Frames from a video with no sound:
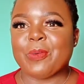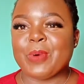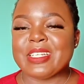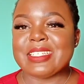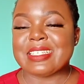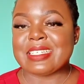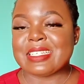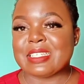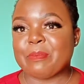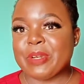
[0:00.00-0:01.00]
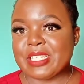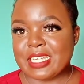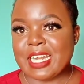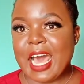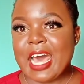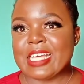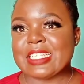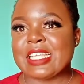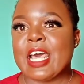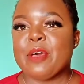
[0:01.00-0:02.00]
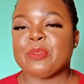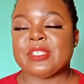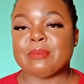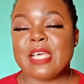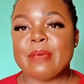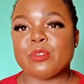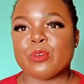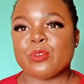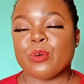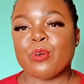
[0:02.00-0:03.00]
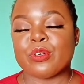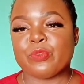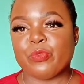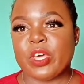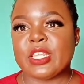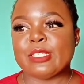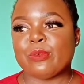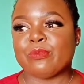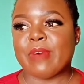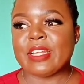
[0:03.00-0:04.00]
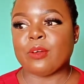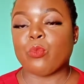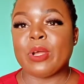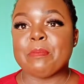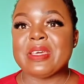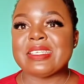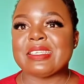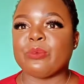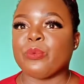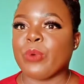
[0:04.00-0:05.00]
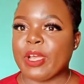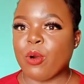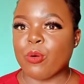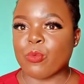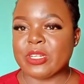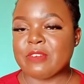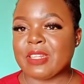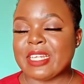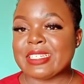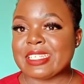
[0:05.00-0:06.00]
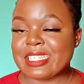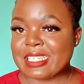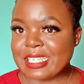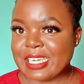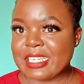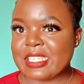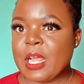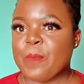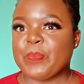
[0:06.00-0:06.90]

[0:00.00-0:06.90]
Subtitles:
what disease the person has. Sometimes also goes further to find out what medicine will work on whatever that disease is.